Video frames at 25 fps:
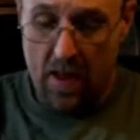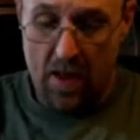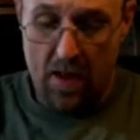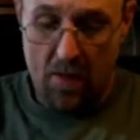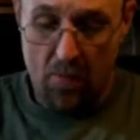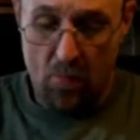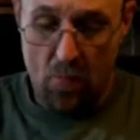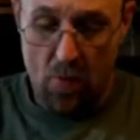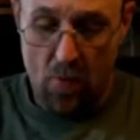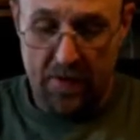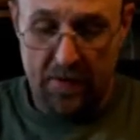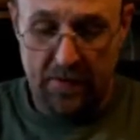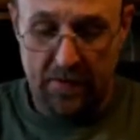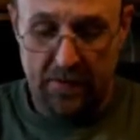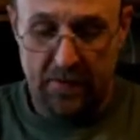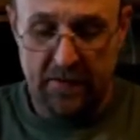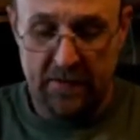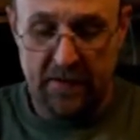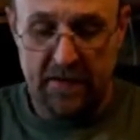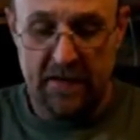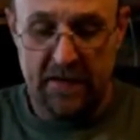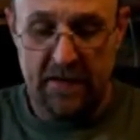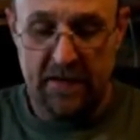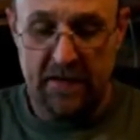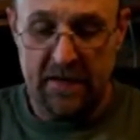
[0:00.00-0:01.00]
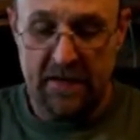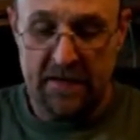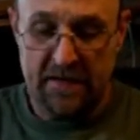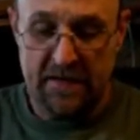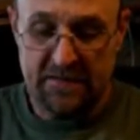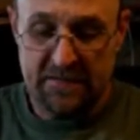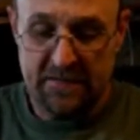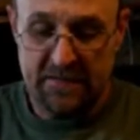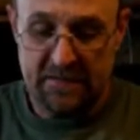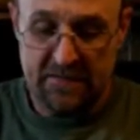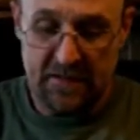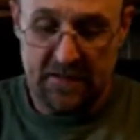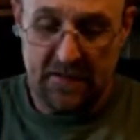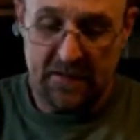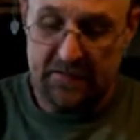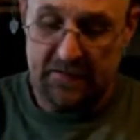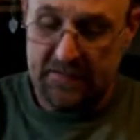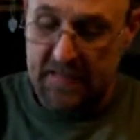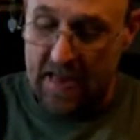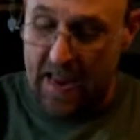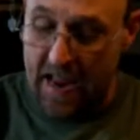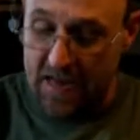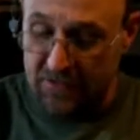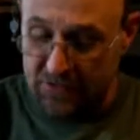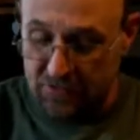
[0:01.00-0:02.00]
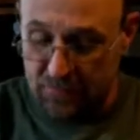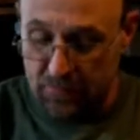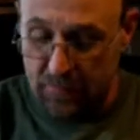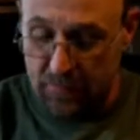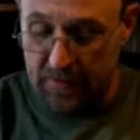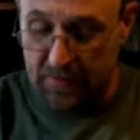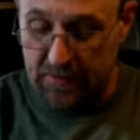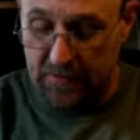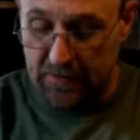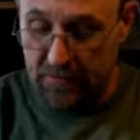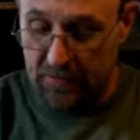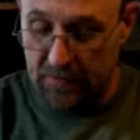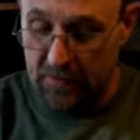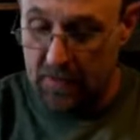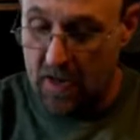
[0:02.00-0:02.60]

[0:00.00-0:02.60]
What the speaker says: What it is an attachment